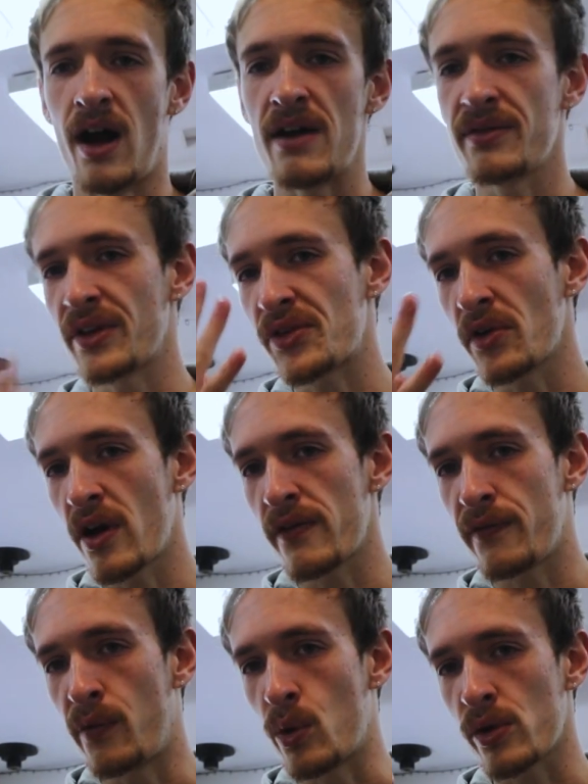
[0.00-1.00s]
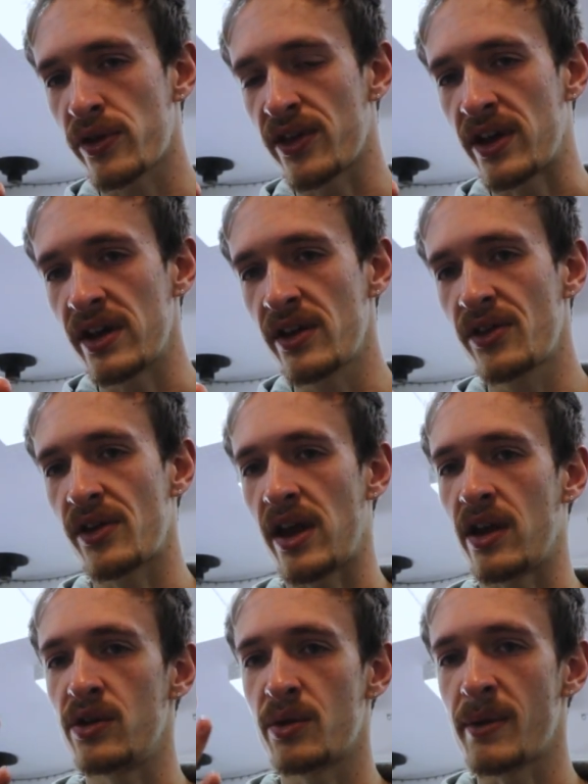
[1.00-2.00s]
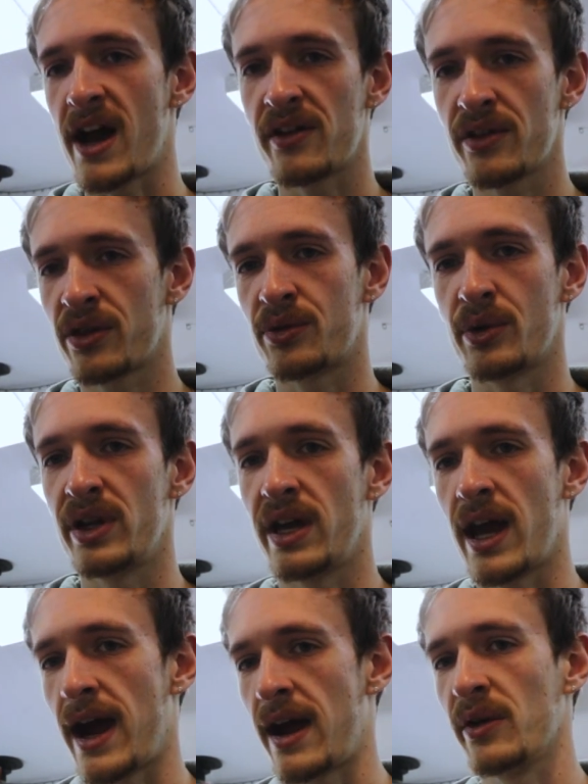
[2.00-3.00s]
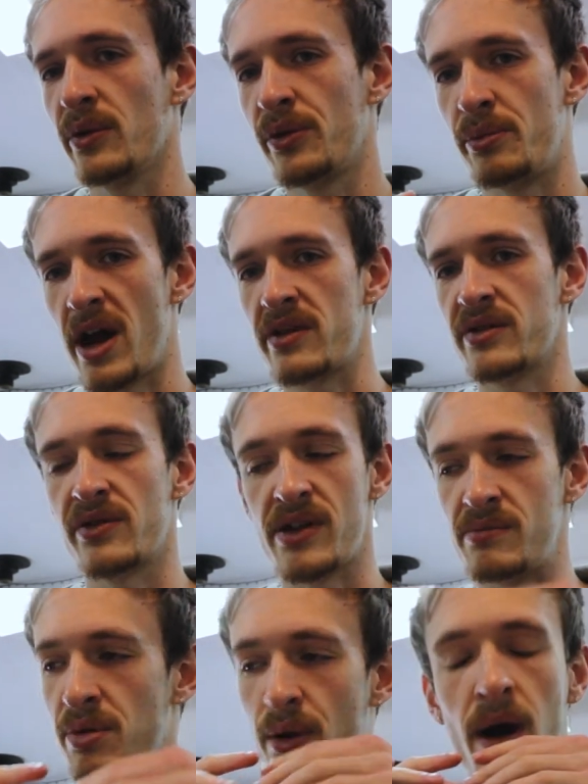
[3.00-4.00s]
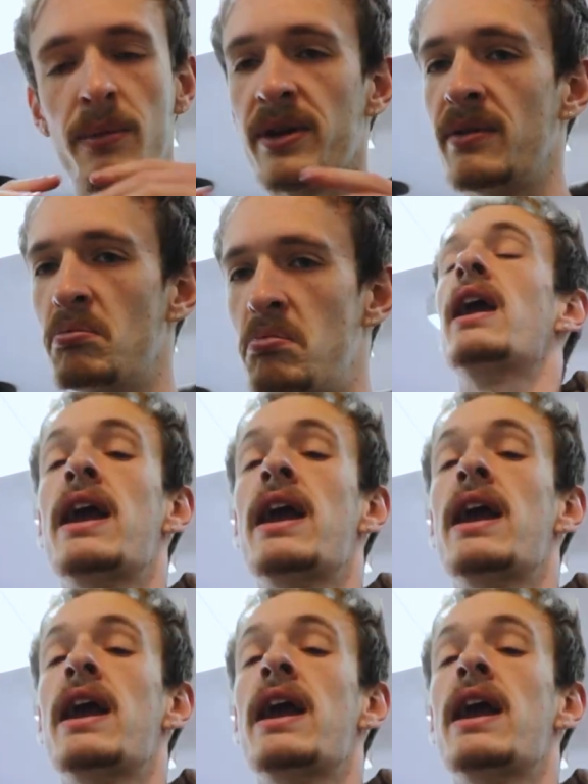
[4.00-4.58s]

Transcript: I've listed off 4 things, and your Mazda 3 handles better than probably